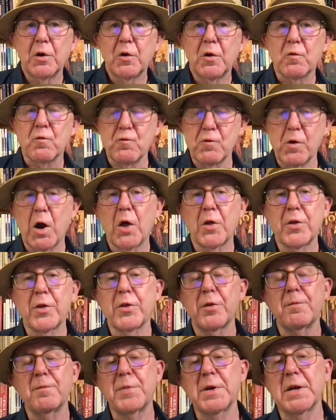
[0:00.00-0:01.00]
rather
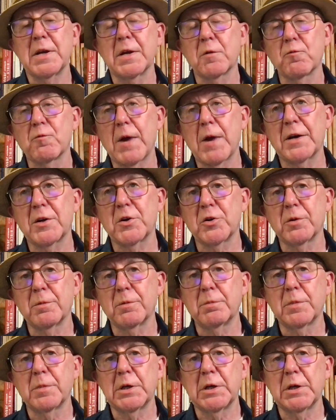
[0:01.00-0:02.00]
than being
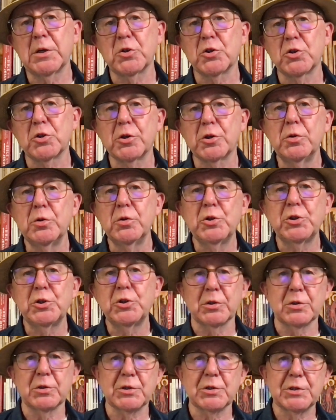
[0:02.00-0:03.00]
random
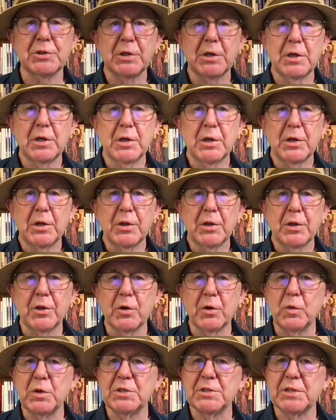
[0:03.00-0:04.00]
intrusions
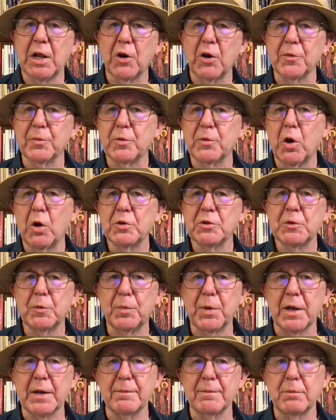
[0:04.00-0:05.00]
that we seldom
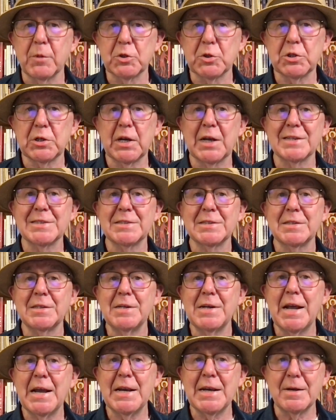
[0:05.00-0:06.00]
contemplate, much less
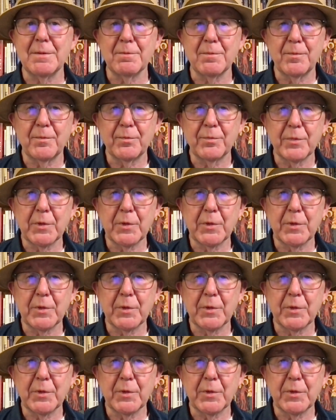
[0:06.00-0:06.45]
name.